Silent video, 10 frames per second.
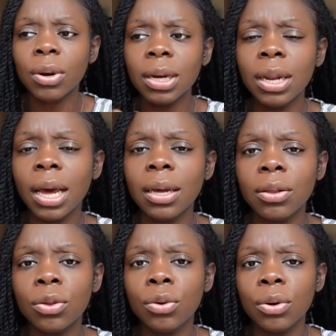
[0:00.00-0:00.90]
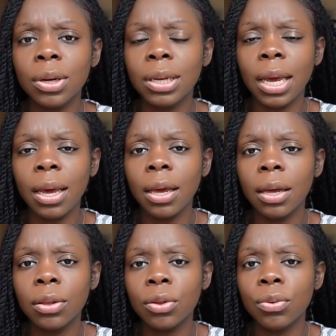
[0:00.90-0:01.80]
organize your day
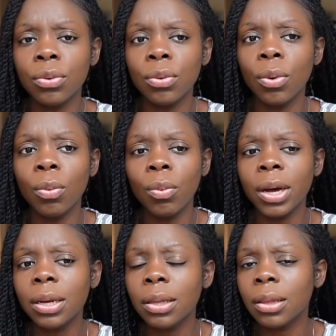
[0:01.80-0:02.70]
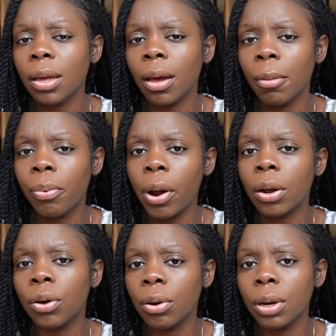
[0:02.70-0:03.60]
into what is a
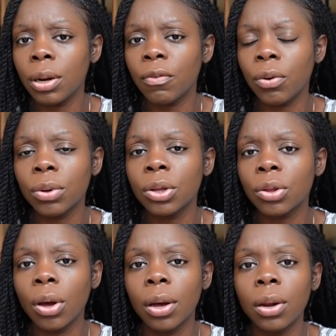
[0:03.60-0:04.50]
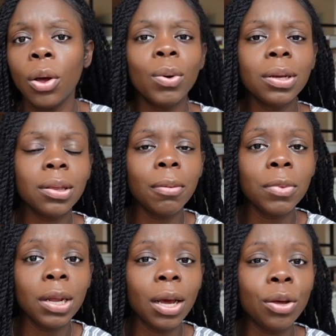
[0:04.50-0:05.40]
priority to focus on, what is
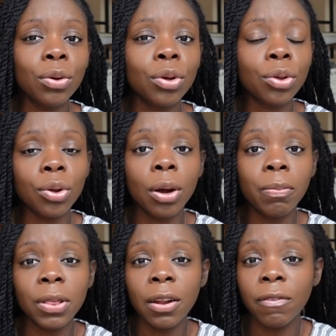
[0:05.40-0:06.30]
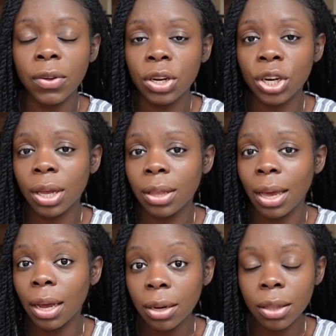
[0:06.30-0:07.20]
something that you could start but then finish at the
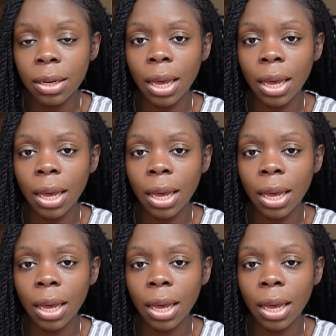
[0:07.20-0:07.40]
end of the